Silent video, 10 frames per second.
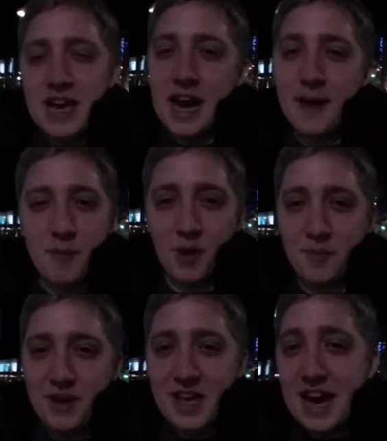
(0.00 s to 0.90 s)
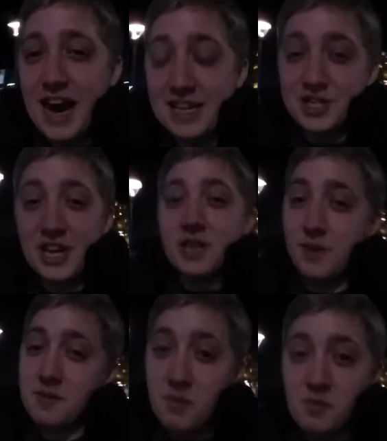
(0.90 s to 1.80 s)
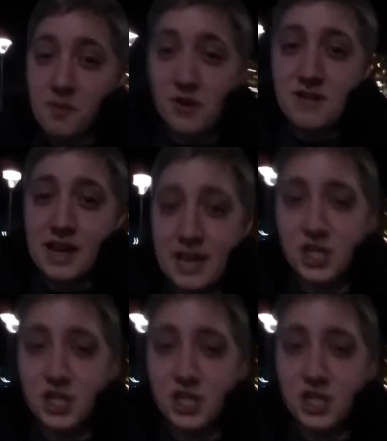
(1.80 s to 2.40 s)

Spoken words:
I genuinely been blubbering like